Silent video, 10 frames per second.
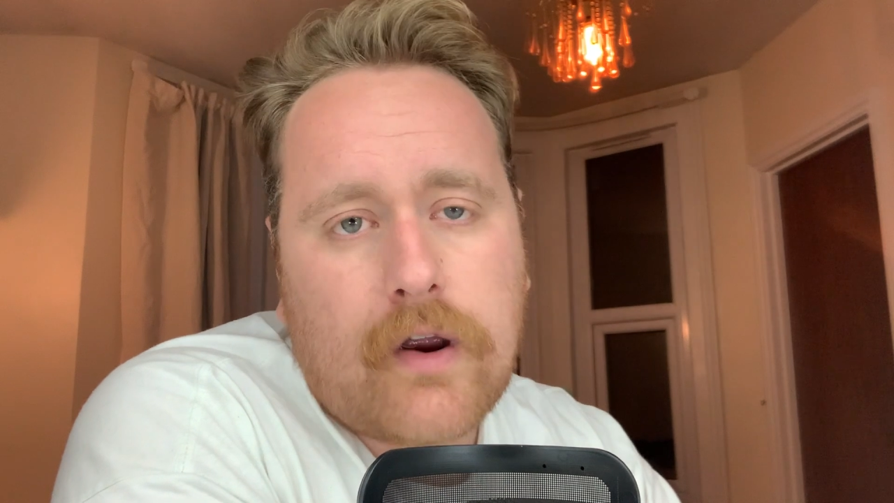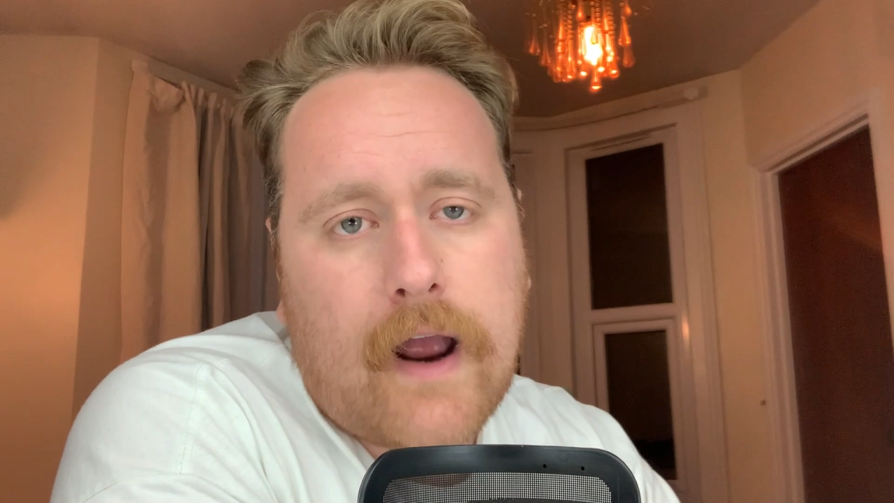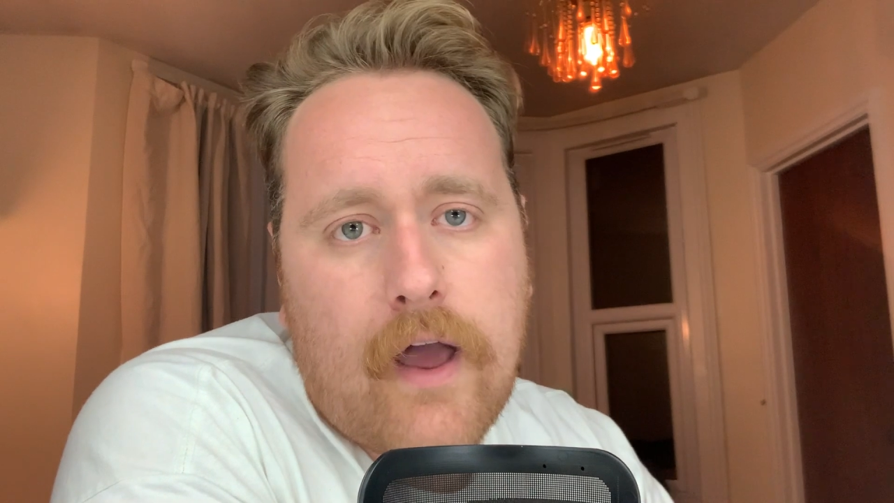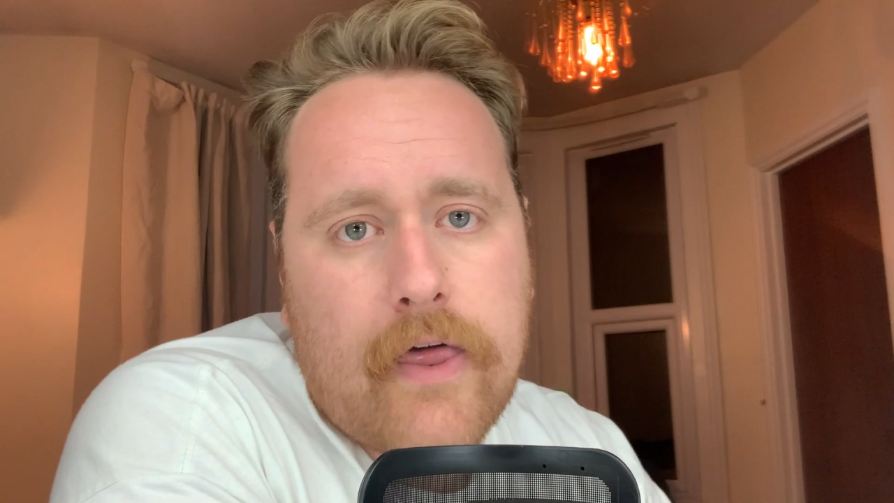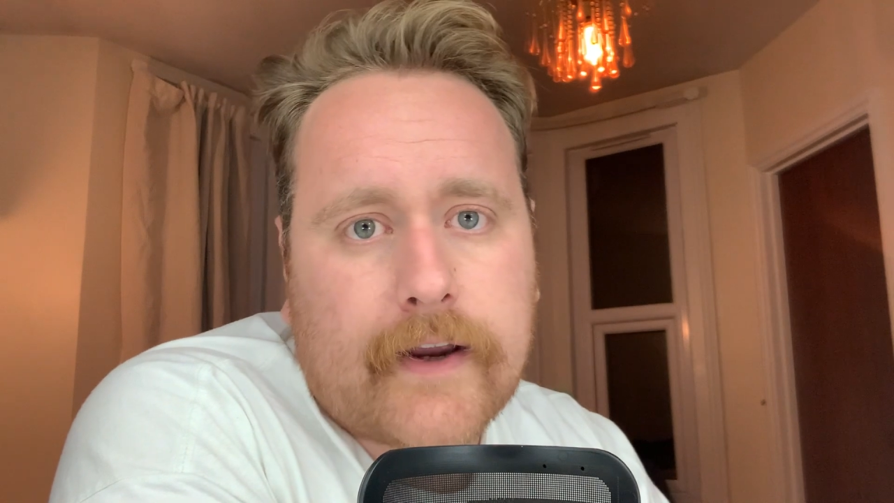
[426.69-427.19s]

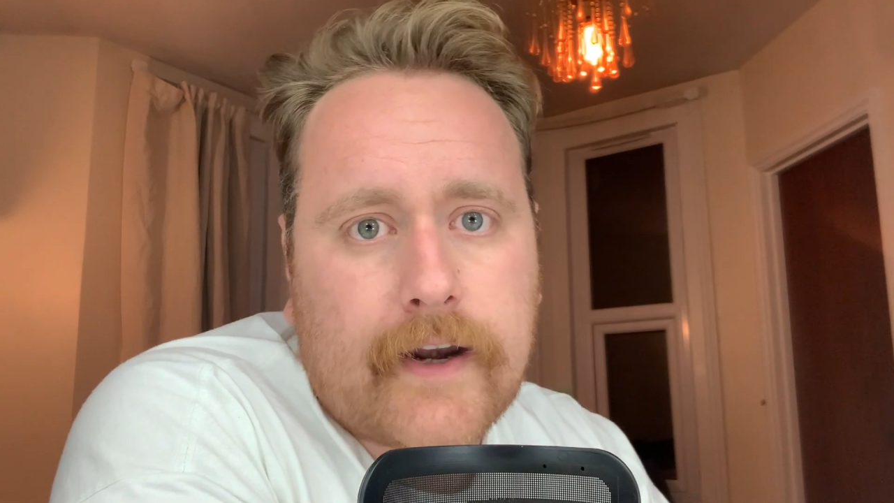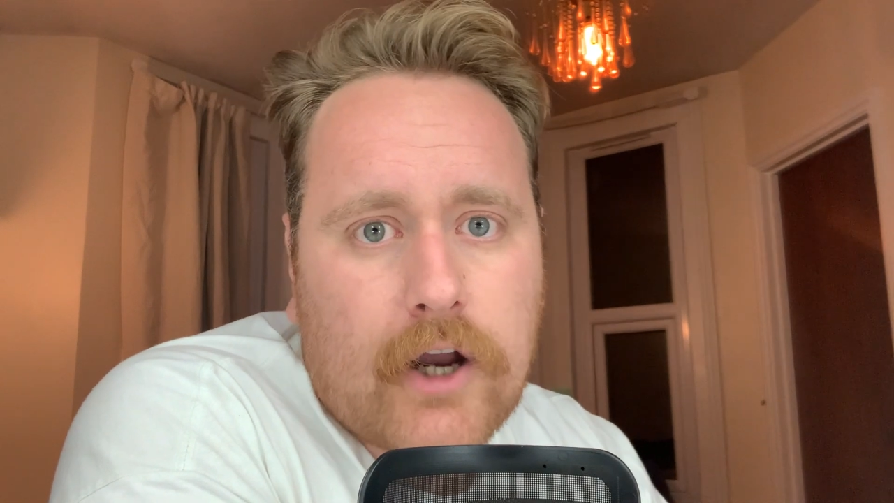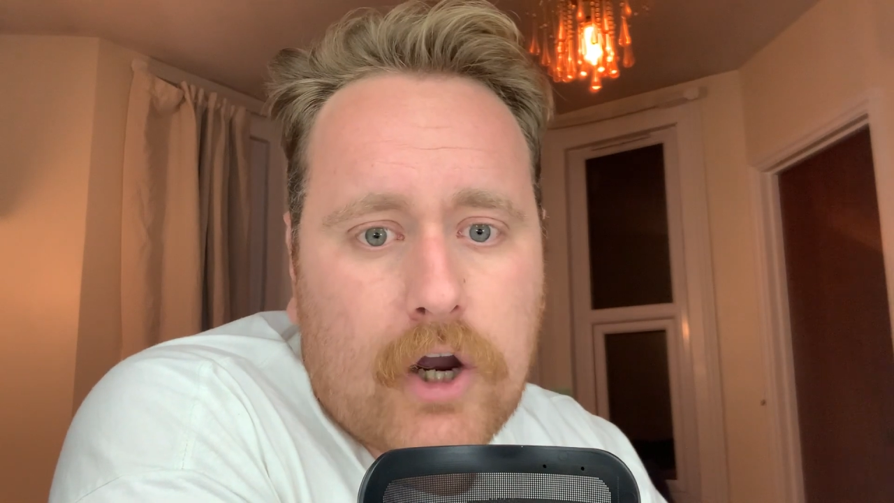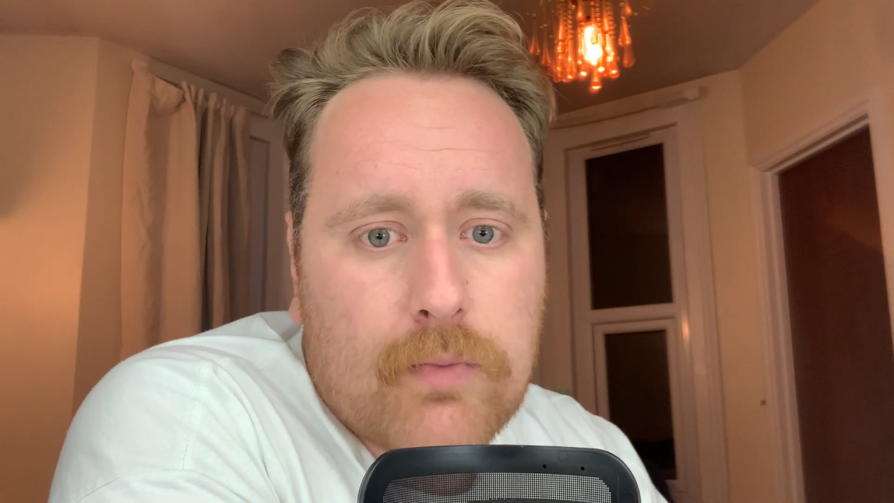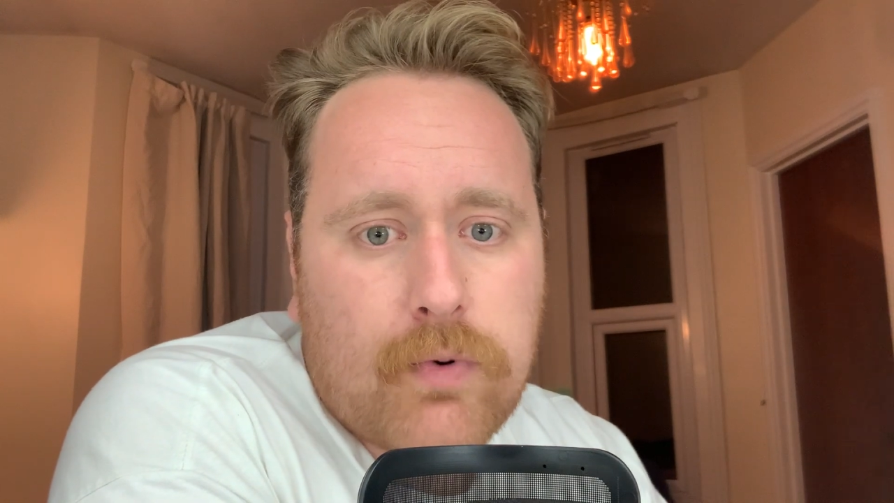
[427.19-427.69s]
how they're going to
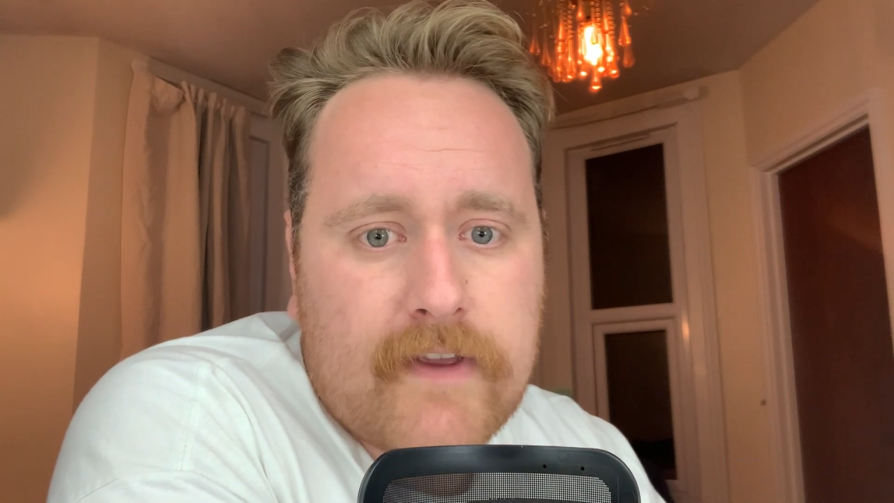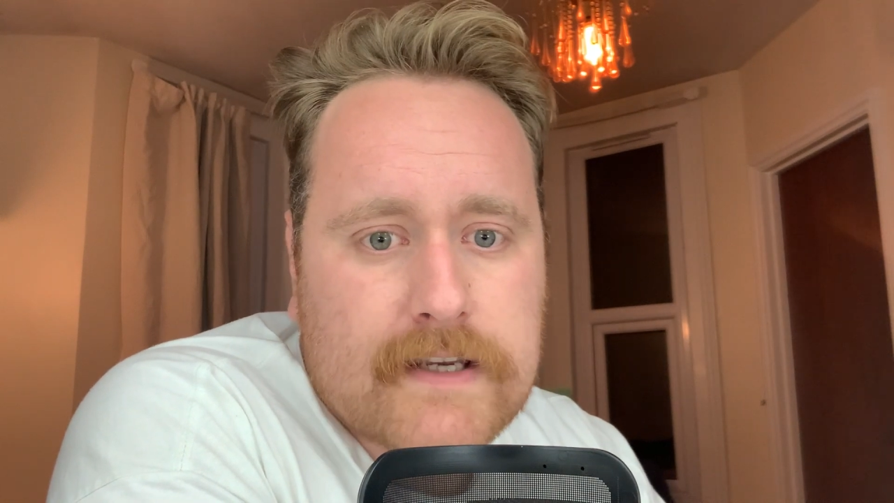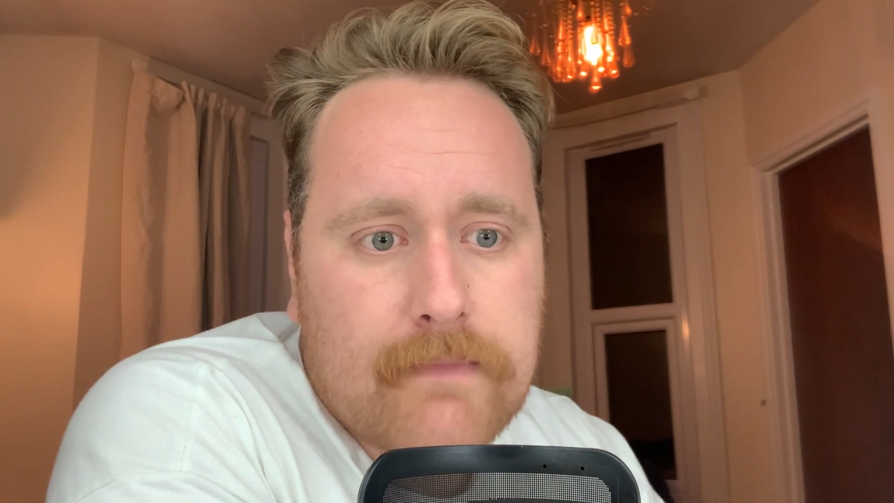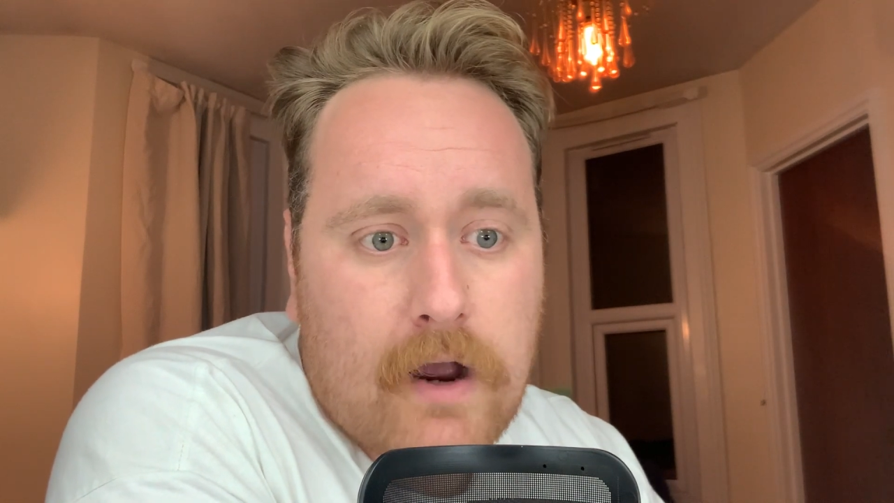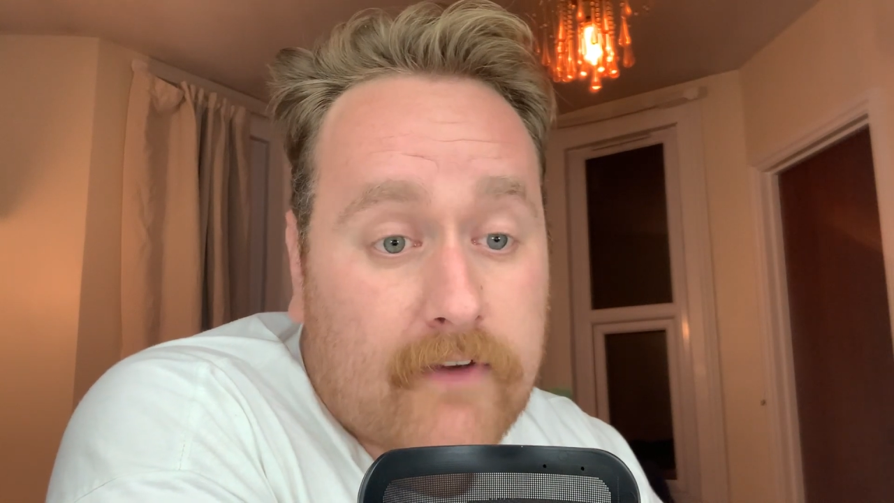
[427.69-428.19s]
cope with
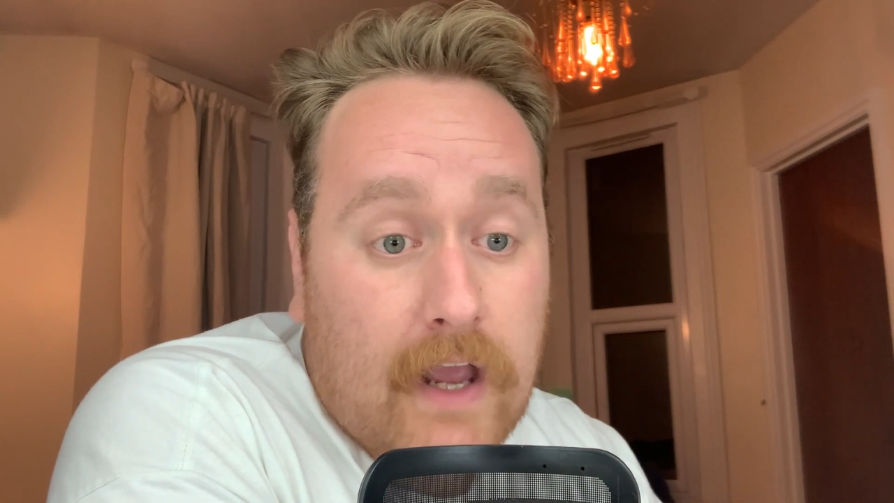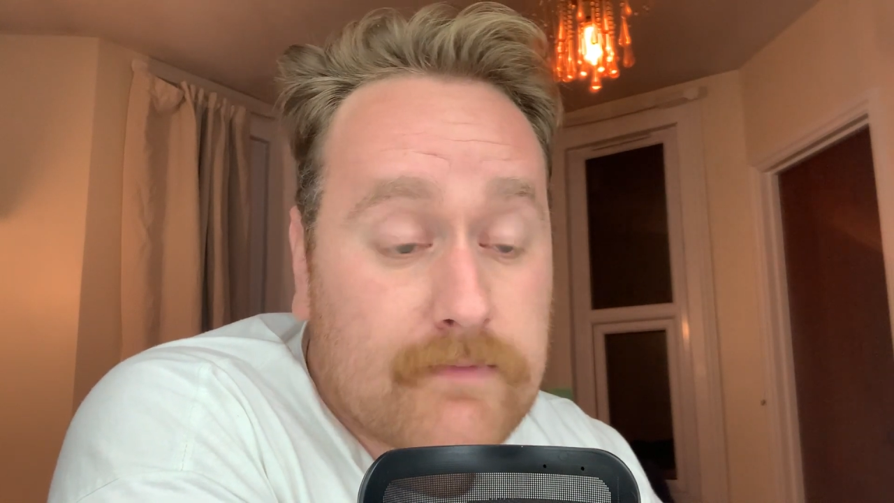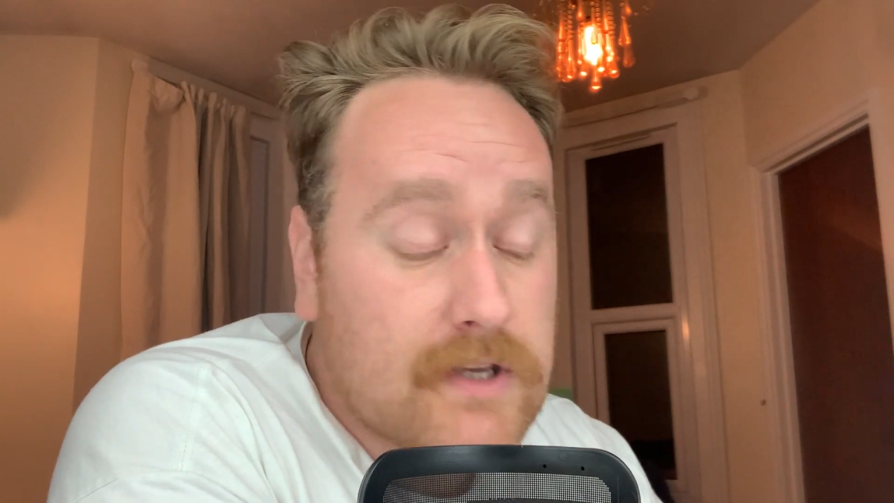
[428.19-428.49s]
this amount of games.